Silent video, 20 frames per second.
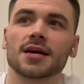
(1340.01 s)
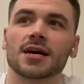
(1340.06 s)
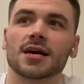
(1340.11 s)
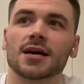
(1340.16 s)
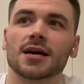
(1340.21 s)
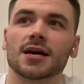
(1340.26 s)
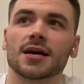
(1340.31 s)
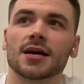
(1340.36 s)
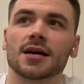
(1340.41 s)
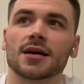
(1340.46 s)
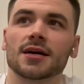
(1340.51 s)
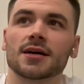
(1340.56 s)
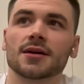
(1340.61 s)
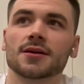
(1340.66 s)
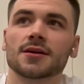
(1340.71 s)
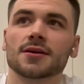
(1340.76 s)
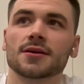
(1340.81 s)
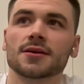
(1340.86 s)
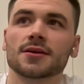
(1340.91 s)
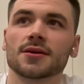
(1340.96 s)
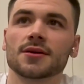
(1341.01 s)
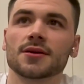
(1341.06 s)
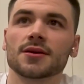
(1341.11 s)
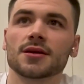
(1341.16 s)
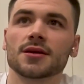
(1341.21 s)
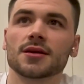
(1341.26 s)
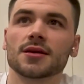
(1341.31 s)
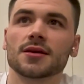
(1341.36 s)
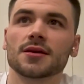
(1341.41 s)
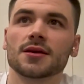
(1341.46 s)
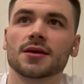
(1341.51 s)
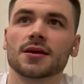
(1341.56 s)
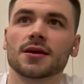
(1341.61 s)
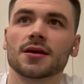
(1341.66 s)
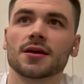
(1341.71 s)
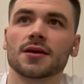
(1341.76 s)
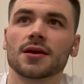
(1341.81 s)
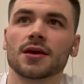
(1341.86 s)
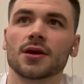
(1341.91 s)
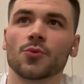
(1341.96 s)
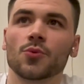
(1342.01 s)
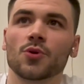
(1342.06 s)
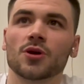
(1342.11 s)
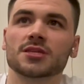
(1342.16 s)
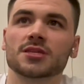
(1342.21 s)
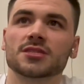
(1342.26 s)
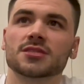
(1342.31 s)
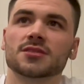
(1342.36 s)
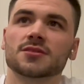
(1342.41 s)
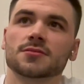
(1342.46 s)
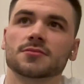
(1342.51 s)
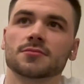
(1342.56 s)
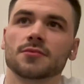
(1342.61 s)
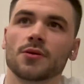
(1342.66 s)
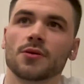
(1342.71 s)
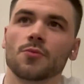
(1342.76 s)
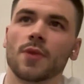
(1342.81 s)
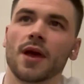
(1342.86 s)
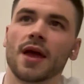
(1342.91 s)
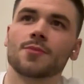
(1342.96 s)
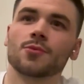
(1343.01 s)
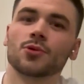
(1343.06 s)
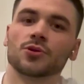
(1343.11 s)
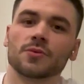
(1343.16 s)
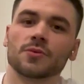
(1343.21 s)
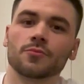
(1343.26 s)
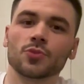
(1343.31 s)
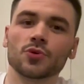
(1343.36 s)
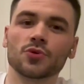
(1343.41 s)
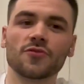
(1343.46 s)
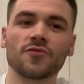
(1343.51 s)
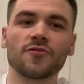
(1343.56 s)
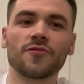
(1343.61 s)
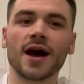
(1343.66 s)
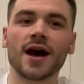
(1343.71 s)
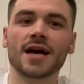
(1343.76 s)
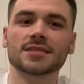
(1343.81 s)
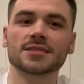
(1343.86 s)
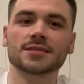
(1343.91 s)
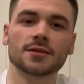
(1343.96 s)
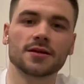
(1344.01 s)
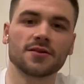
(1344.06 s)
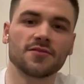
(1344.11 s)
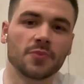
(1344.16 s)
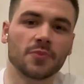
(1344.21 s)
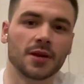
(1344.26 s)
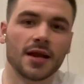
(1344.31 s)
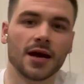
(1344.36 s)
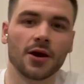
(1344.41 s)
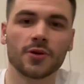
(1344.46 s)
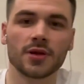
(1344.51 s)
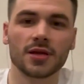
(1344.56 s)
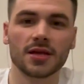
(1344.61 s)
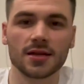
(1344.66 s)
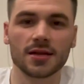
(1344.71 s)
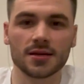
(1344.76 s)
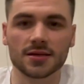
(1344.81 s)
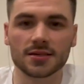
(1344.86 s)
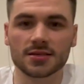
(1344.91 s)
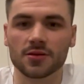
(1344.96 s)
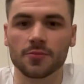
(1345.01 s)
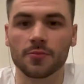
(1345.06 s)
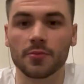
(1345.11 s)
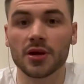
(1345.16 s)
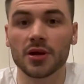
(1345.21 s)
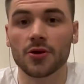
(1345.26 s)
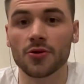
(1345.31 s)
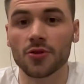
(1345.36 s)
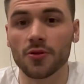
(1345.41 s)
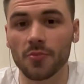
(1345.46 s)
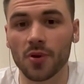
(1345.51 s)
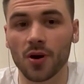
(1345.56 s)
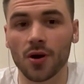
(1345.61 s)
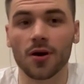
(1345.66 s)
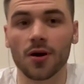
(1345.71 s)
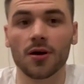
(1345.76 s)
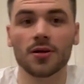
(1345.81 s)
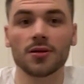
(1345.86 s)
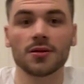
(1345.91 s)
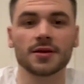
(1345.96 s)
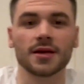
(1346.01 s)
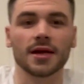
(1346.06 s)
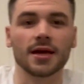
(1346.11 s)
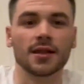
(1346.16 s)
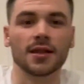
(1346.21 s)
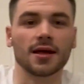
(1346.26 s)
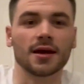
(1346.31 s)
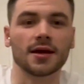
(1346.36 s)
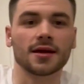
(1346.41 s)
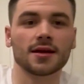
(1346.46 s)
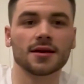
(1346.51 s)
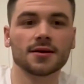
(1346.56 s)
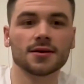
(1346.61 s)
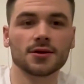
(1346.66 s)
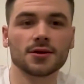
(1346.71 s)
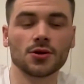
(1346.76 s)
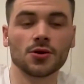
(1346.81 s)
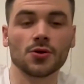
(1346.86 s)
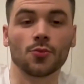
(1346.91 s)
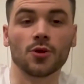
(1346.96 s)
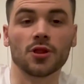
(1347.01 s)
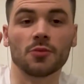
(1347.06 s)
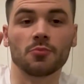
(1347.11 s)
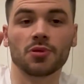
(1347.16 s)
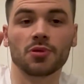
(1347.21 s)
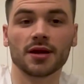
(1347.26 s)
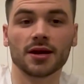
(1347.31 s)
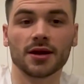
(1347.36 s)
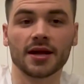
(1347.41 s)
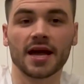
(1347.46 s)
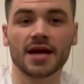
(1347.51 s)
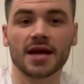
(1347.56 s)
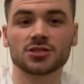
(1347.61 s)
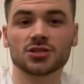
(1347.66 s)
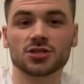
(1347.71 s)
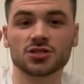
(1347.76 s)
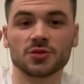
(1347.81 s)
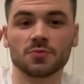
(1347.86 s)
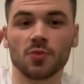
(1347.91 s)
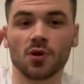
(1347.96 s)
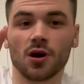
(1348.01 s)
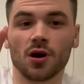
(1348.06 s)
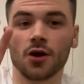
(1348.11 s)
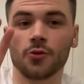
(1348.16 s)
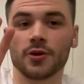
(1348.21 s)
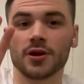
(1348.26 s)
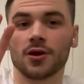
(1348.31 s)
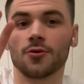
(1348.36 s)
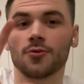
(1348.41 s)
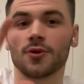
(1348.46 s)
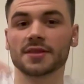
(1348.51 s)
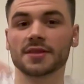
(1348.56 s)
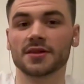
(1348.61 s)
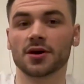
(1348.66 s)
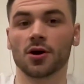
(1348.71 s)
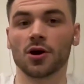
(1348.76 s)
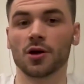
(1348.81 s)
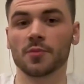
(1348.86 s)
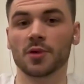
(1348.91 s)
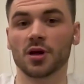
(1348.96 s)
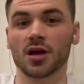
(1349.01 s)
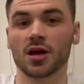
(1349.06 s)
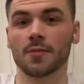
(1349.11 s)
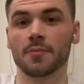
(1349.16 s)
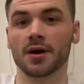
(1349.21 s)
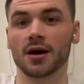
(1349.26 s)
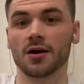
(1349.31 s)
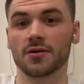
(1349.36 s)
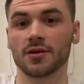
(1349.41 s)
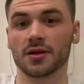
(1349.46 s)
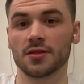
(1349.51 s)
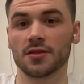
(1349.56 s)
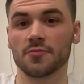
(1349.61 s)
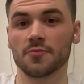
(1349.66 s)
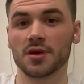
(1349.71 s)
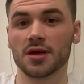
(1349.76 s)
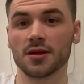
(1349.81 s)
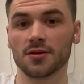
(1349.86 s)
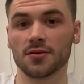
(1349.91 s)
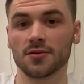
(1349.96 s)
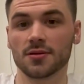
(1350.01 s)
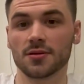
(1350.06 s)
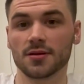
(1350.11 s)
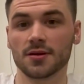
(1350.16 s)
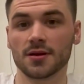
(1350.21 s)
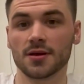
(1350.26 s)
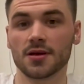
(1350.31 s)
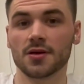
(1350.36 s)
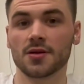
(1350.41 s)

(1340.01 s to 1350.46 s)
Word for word: uh, it was able to move fast enough, but now we needed it to mirror the ball. And like when the player catches the ball, we don't want the arm to come out in the middle